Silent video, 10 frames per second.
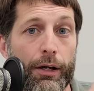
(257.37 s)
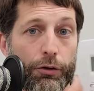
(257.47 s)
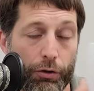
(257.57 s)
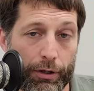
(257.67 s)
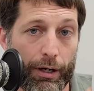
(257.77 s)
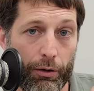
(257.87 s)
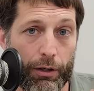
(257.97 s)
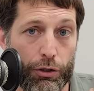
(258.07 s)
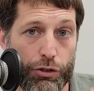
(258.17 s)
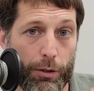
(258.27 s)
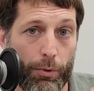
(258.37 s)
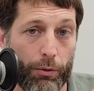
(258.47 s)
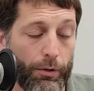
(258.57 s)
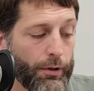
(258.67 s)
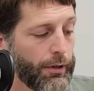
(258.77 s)
during air conditioning
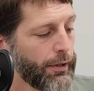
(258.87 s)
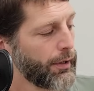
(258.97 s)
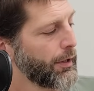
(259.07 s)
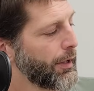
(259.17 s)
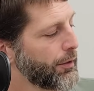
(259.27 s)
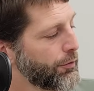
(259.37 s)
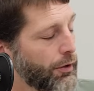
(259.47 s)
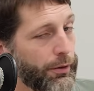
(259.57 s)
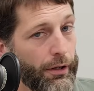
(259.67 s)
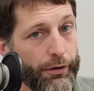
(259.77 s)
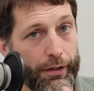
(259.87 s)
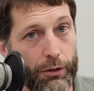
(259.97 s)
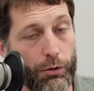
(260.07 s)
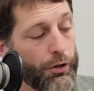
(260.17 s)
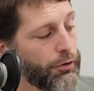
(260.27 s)
mode. And so the other thing
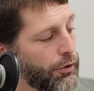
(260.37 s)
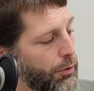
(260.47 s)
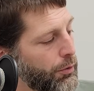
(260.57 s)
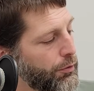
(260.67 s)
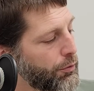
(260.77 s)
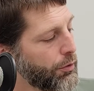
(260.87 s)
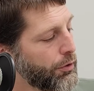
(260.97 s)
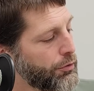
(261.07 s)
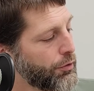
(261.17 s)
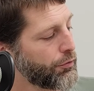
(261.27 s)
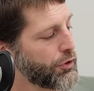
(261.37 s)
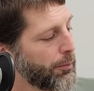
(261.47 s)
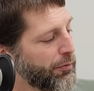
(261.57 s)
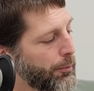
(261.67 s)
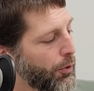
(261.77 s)
you could do is you could just
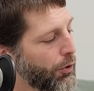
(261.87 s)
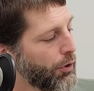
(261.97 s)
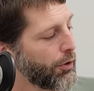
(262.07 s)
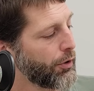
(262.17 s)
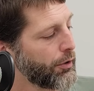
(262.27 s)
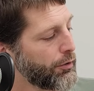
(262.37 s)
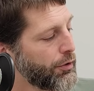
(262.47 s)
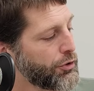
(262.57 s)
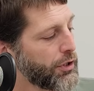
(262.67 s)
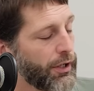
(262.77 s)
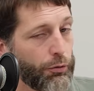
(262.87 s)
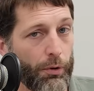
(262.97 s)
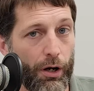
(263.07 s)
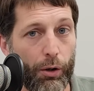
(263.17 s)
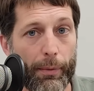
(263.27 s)
jump from R to G as
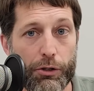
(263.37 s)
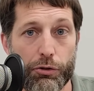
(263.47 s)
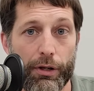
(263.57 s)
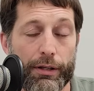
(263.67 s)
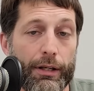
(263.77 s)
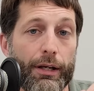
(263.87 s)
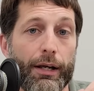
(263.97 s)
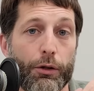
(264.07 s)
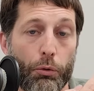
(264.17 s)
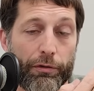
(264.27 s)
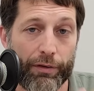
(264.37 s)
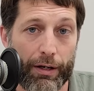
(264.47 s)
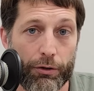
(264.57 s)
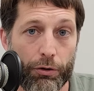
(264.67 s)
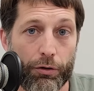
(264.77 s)
well. Make sure that the indoor
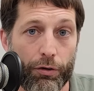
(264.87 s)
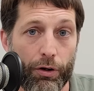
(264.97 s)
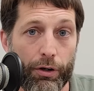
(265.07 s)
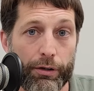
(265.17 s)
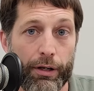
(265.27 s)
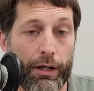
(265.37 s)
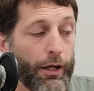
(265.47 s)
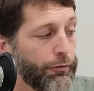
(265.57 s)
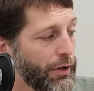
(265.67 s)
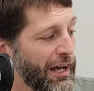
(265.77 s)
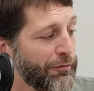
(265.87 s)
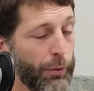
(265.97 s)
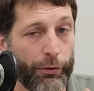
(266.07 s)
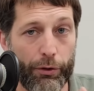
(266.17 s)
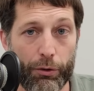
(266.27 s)
fan turns on. If you have
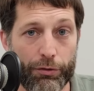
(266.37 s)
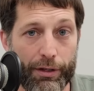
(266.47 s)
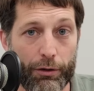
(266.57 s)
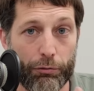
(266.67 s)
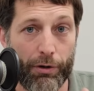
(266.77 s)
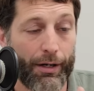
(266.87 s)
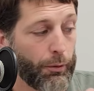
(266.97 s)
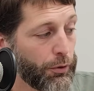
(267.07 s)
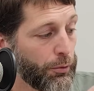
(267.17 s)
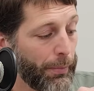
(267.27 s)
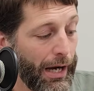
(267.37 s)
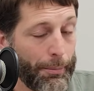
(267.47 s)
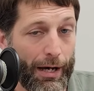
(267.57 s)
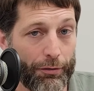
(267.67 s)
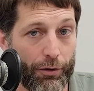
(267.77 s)
both of those things running when you
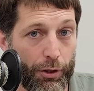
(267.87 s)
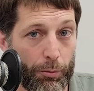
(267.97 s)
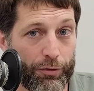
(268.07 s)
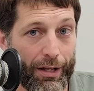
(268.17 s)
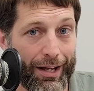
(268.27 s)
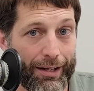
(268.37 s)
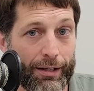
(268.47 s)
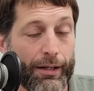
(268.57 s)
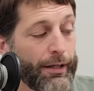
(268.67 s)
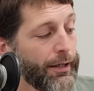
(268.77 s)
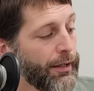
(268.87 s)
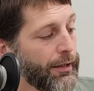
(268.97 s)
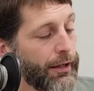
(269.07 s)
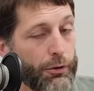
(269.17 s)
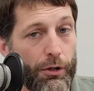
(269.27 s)
bypass the thermostat,
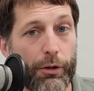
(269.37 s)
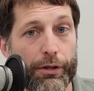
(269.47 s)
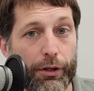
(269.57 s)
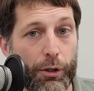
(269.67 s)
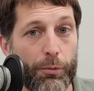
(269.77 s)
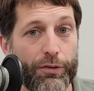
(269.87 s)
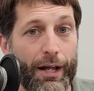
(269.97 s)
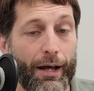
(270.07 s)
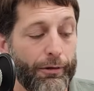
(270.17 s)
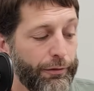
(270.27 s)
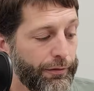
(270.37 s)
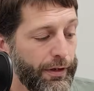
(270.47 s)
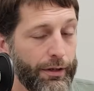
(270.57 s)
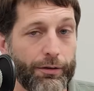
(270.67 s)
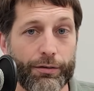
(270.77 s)
then you know that the thermostat
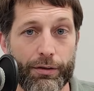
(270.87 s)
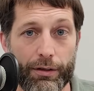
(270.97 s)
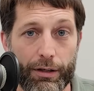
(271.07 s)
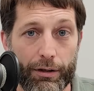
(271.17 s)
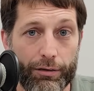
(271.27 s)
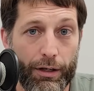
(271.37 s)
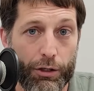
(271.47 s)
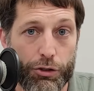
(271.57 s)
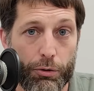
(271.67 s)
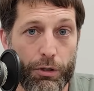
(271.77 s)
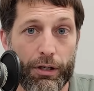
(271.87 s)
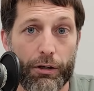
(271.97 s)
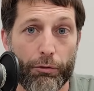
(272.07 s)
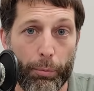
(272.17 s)
face is the issue and you need to